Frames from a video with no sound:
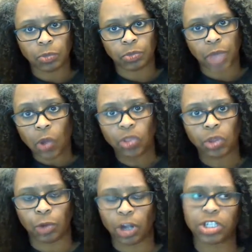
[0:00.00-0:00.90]
about the
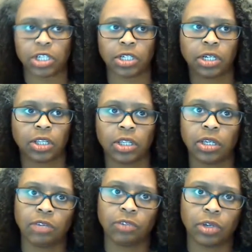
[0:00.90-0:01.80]
project, and I think
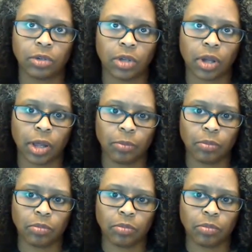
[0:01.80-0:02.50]
even um,